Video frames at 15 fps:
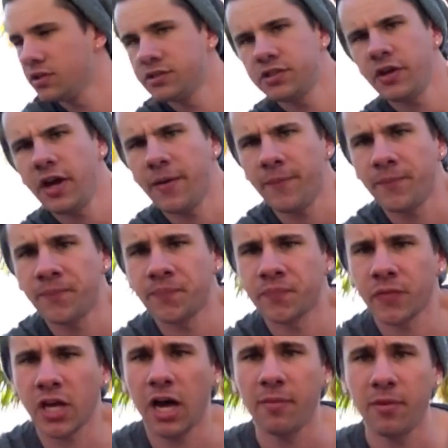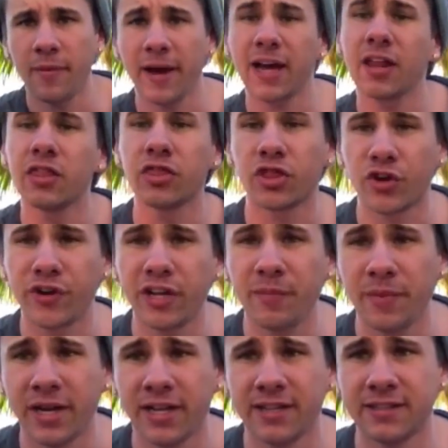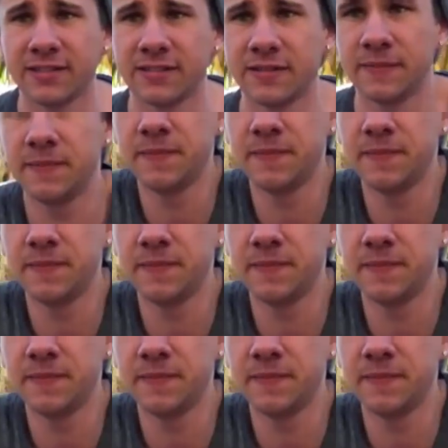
So yeah, I'll be back in 30 minutes.